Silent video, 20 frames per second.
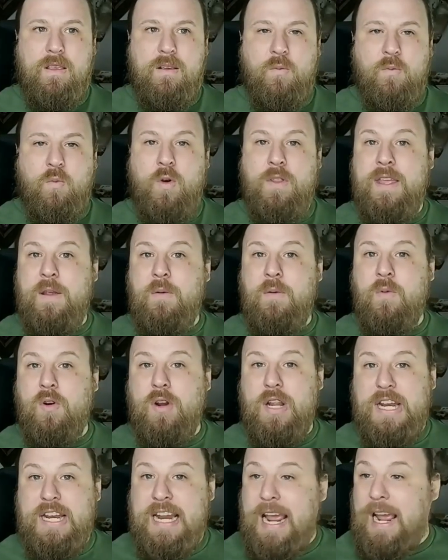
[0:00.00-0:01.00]
what they
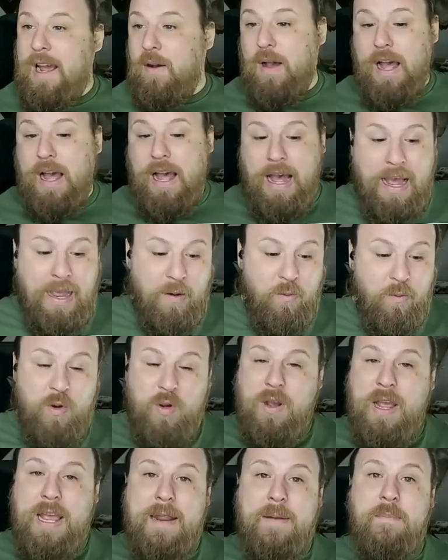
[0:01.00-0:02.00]
wanted. Now, I
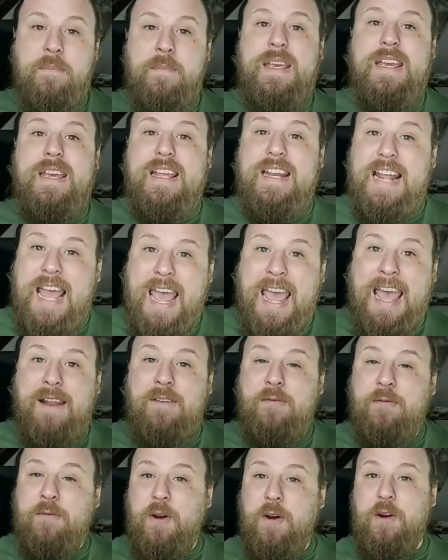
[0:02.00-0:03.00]
will admit,
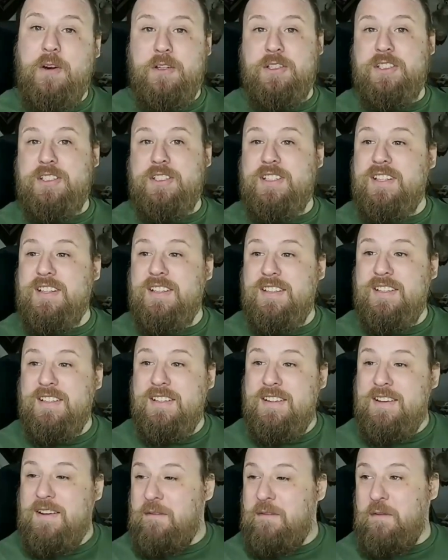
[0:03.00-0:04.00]
at first,
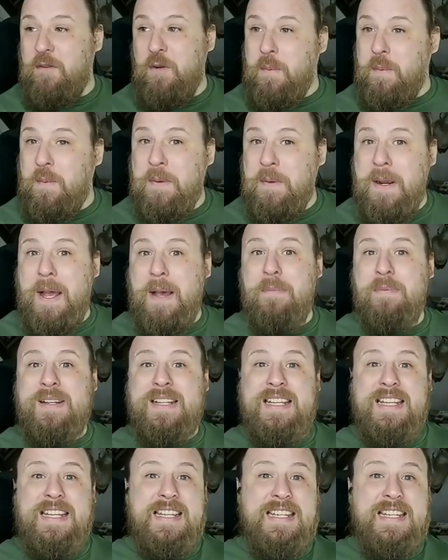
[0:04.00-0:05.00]
for
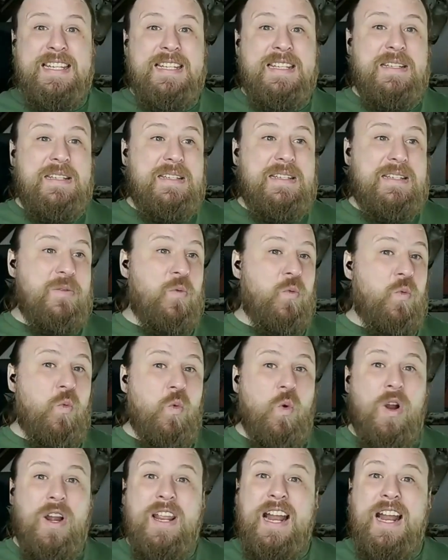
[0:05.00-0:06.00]
probably
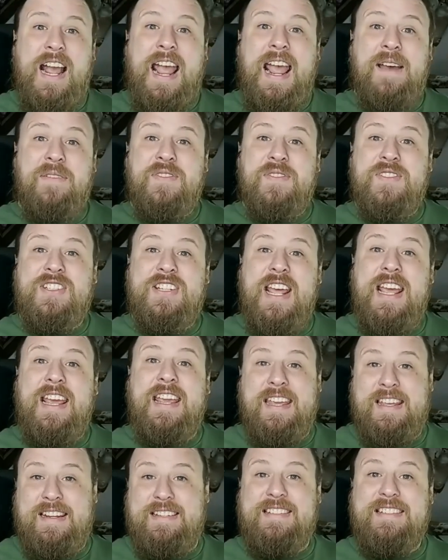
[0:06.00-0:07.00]
one and a half
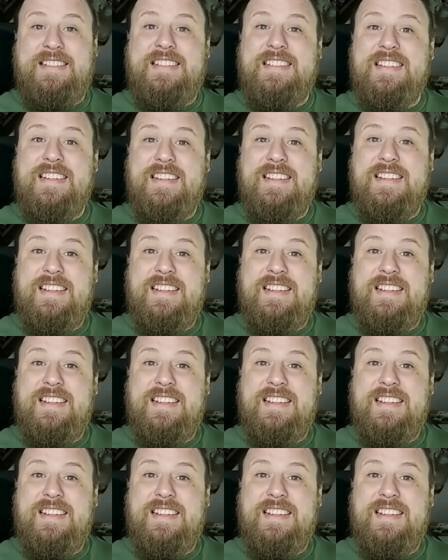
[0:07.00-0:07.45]
seconds,